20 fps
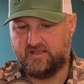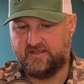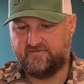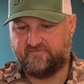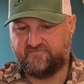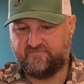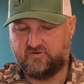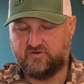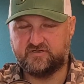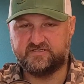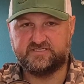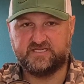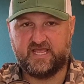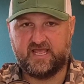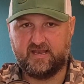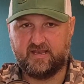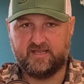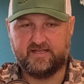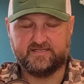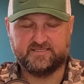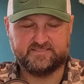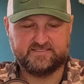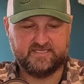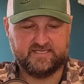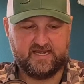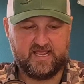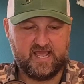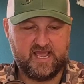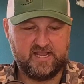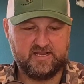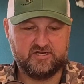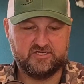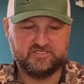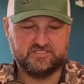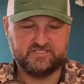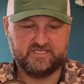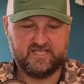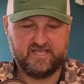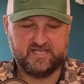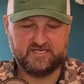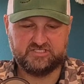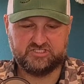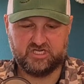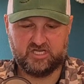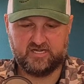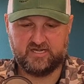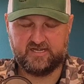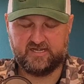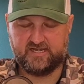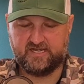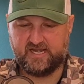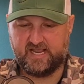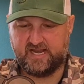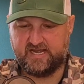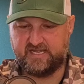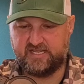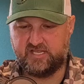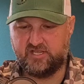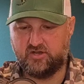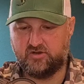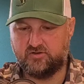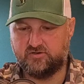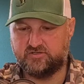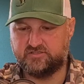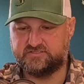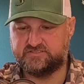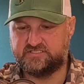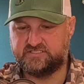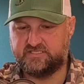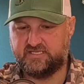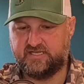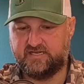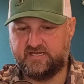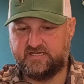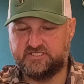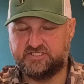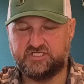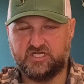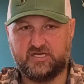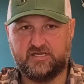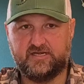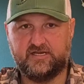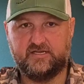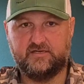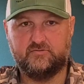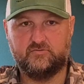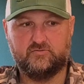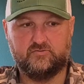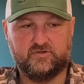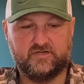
As far as, like I said, accuracy, I shot it at 80 yards, and I shot it,